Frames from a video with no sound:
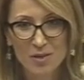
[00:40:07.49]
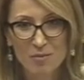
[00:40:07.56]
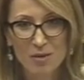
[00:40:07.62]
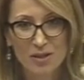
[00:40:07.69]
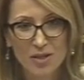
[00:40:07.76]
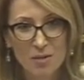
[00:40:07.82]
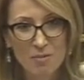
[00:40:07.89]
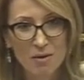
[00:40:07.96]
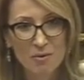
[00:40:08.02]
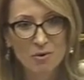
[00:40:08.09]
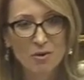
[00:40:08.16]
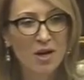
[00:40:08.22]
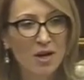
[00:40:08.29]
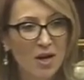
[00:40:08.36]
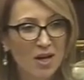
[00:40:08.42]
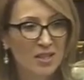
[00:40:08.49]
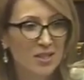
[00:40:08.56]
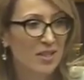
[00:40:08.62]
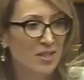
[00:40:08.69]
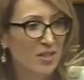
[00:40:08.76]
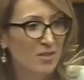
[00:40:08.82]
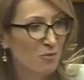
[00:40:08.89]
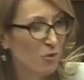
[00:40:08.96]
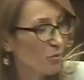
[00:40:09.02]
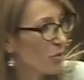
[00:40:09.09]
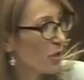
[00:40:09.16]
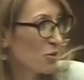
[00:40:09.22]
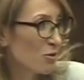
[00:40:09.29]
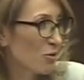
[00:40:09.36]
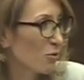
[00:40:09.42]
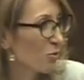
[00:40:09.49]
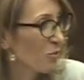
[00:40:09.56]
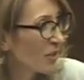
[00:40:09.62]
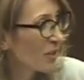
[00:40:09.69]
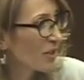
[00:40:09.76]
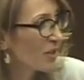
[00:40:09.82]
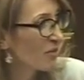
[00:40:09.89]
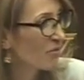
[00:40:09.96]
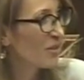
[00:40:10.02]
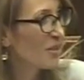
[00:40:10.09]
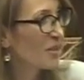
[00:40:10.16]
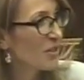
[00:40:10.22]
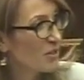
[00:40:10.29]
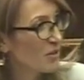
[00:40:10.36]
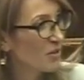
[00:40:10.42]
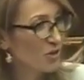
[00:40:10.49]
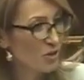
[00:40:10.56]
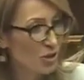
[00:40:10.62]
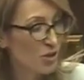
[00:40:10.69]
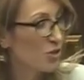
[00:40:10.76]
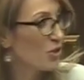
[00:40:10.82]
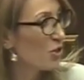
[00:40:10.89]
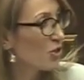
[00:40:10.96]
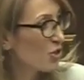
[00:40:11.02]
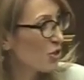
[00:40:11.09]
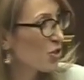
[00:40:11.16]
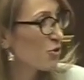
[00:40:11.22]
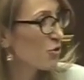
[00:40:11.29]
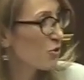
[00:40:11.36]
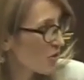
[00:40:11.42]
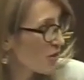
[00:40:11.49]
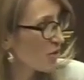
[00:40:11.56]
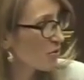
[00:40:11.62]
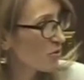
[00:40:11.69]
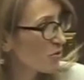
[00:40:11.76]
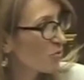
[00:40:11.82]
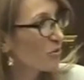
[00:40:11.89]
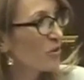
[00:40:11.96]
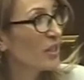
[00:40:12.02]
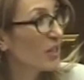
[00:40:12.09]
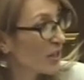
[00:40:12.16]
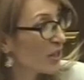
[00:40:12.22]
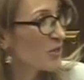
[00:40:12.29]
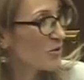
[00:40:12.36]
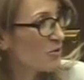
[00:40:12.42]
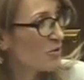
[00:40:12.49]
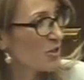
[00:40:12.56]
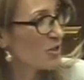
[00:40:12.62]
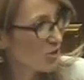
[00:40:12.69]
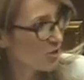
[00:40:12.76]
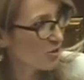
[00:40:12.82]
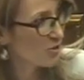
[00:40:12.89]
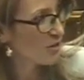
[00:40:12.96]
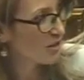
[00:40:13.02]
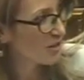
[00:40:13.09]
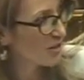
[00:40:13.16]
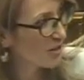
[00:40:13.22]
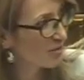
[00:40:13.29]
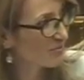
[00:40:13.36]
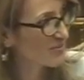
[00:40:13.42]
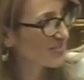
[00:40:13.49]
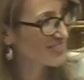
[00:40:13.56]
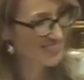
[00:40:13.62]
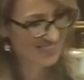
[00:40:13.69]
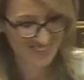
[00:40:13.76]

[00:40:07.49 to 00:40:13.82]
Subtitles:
That's what an MP has to do independently from the position he or she occupies. Thank you. Anything to add to that?